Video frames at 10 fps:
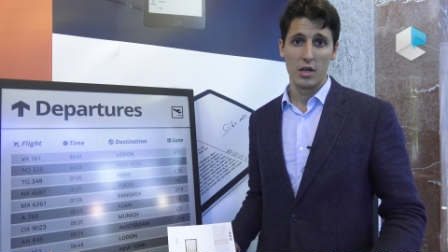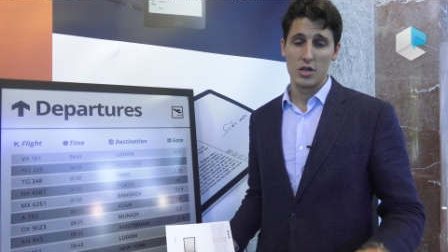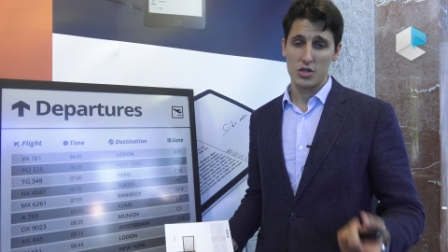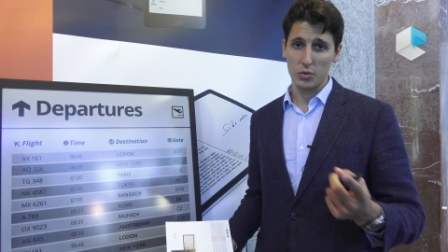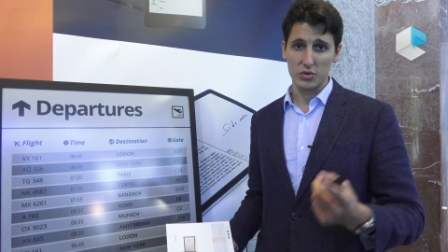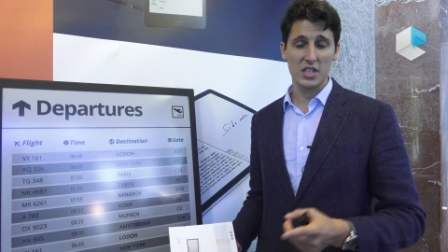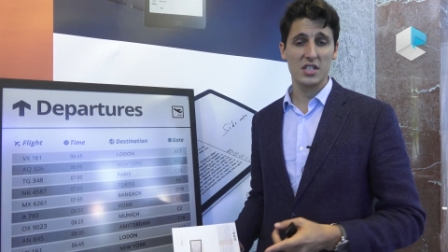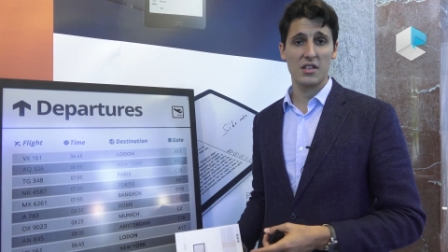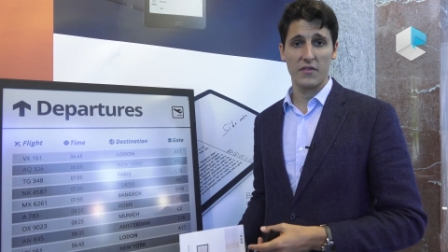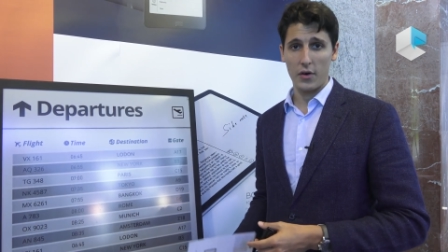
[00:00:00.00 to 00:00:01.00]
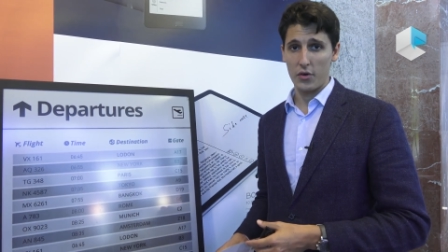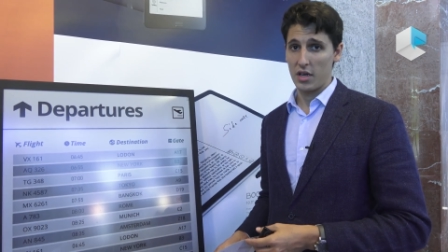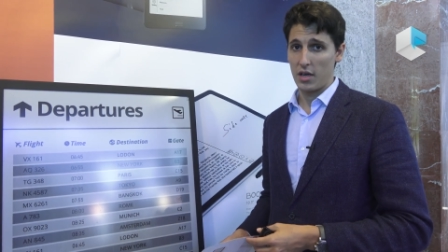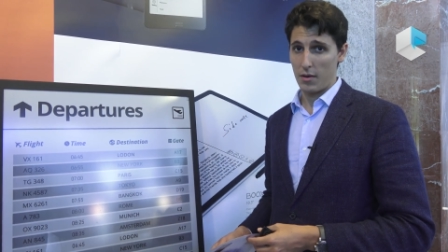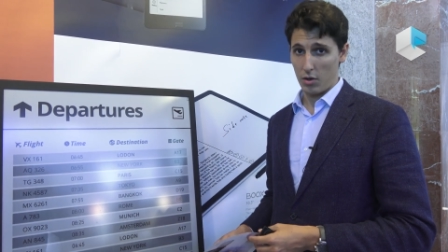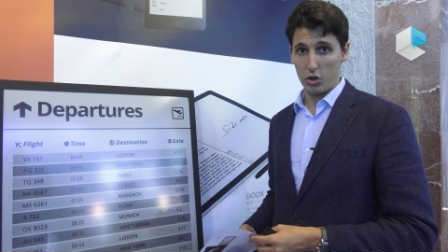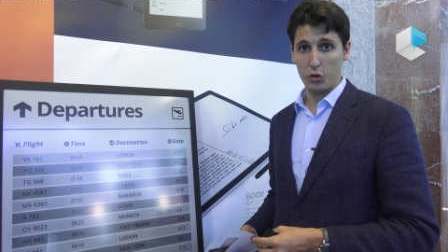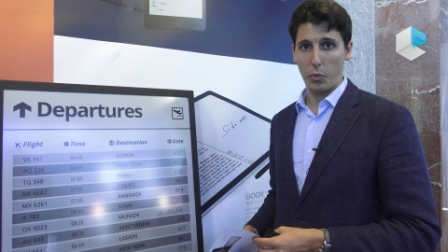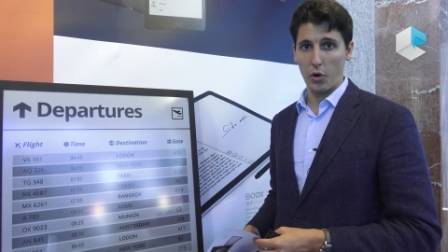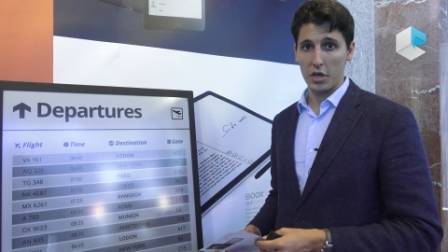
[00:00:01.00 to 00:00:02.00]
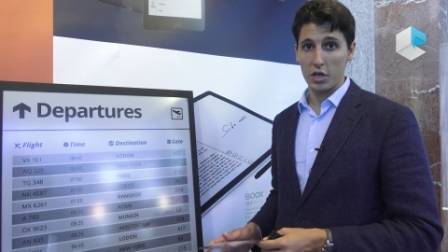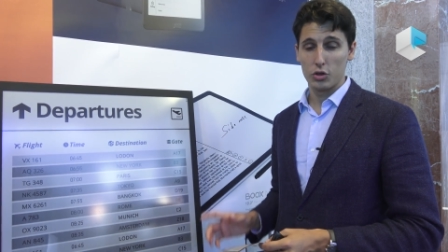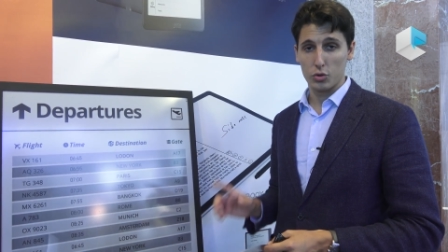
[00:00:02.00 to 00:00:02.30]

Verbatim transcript: So this is a very good point